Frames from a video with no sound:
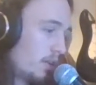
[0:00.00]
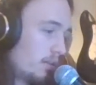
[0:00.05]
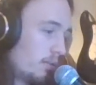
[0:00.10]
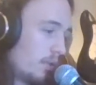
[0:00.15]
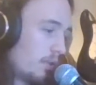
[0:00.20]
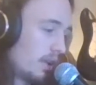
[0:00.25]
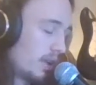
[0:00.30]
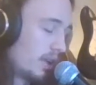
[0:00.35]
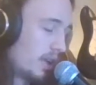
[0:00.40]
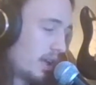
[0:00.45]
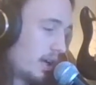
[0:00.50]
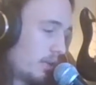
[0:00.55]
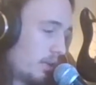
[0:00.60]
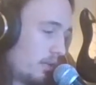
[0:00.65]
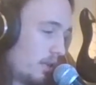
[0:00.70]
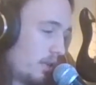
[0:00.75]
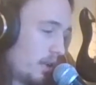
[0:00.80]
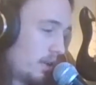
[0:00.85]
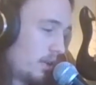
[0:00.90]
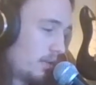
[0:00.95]
Right, now
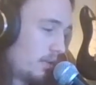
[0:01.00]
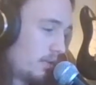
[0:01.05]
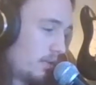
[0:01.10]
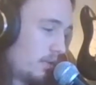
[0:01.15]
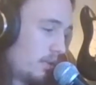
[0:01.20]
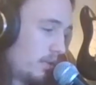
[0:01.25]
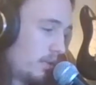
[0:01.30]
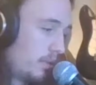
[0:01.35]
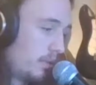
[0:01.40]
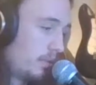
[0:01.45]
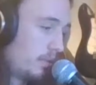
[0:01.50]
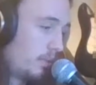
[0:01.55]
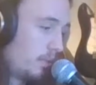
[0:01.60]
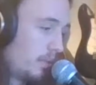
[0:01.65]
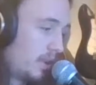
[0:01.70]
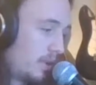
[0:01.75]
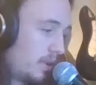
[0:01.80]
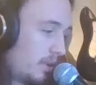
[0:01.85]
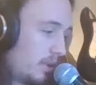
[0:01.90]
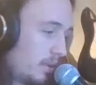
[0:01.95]

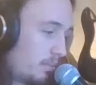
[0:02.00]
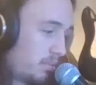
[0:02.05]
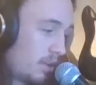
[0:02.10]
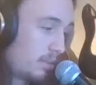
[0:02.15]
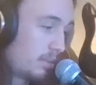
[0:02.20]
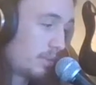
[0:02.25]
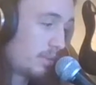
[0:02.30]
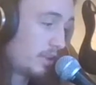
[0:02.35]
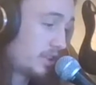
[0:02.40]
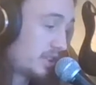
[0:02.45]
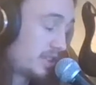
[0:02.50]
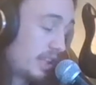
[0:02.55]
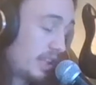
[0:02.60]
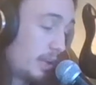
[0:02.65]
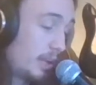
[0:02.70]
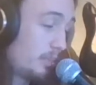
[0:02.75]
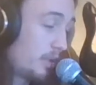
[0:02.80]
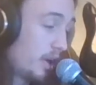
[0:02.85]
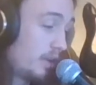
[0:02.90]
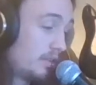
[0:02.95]
we're doing pretty much the
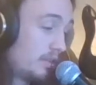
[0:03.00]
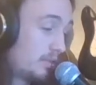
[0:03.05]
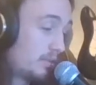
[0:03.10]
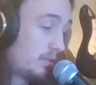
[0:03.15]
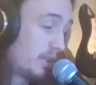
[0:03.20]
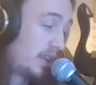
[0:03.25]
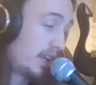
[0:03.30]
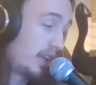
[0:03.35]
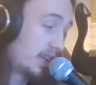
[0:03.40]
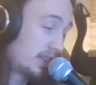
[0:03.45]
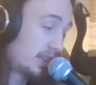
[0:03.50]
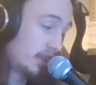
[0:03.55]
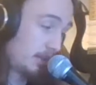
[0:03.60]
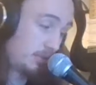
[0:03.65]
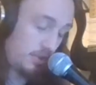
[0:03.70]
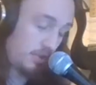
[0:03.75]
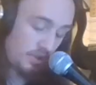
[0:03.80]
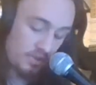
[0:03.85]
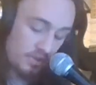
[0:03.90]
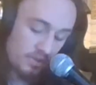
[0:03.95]
same notes with the
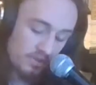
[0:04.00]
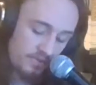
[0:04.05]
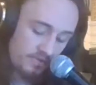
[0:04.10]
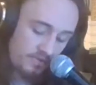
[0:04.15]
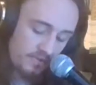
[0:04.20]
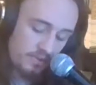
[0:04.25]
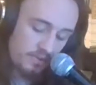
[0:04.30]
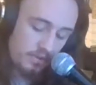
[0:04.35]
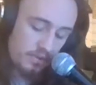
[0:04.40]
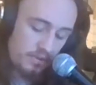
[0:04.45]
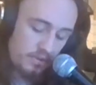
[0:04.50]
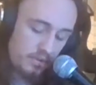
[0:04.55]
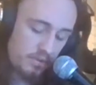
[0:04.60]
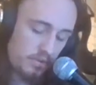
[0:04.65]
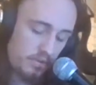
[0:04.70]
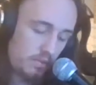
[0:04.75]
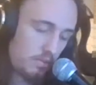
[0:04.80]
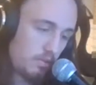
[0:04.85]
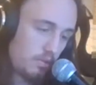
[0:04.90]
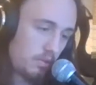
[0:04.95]
exception of
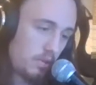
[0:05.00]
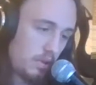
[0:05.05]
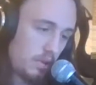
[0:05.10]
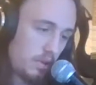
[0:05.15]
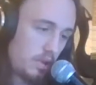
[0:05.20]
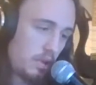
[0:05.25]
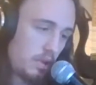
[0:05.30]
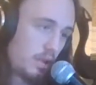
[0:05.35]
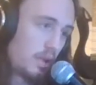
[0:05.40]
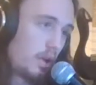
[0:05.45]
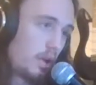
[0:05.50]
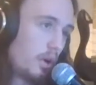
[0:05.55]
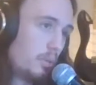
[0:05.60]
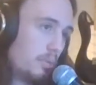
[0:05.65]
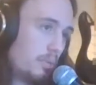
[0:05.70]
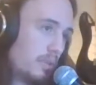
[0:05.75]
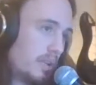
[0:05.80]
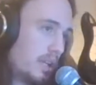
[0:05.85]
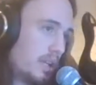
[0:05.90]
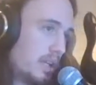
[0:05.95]

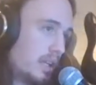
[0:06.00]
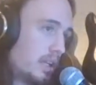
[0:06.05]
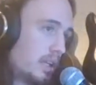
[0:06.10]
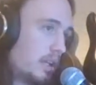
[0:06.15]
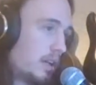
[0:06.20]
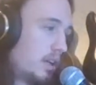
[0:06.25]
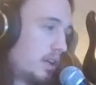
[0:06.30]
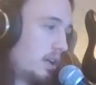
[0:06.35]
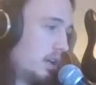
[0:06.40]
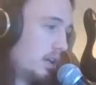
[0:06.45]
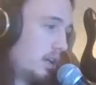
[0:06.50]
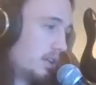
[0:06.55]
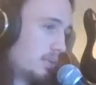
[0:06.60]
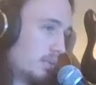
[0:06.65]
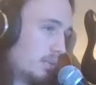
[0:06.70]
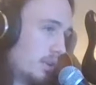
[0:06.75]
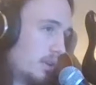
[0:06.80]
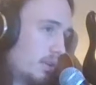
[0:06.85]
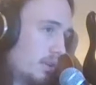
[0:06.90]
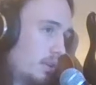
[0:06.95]
open E as
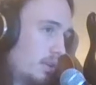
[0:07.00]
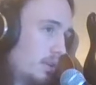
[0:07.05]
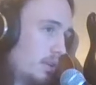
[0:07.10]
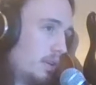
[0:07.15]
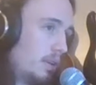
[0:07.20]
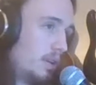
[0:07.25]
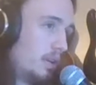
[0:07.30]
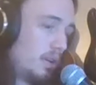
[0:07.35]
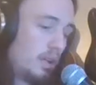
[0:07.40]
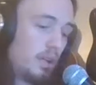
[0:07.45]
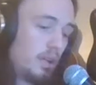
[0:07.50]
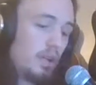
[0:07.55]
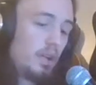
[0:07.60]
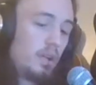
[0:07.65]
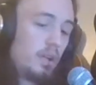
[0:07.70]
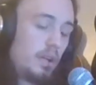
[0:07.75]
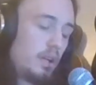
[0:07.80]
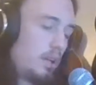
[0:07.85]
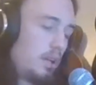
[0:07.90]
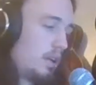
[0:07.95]
well.
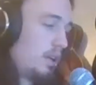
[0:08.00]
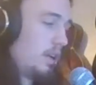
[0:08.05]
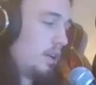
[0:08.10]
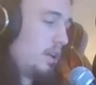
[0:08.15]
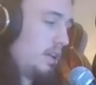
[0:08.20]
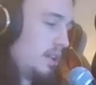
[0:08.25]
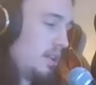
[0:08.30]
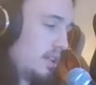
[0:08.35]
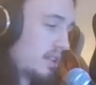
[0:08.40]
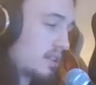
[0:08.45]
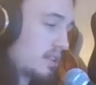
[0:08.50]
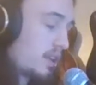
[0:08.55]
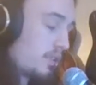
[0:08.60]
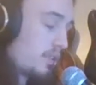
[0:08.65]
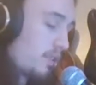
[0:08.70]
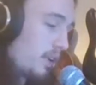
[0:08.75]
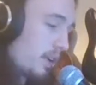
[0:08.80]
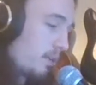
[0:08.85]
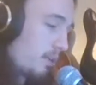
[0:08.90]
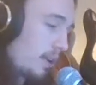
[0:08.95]
Let's go
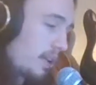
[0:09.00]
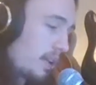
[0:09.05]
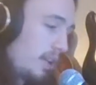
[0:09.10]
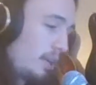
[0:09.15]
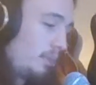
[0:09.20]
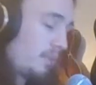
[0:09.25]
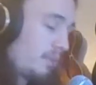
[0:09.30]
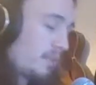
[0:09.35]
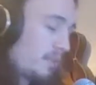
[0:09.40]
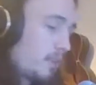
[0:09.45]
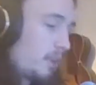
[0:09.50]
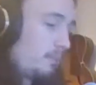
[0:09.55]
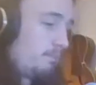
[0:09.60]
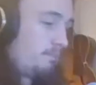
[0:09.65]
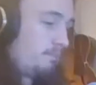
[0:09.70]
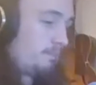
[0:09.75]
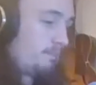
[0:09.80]
through that quickly. We've got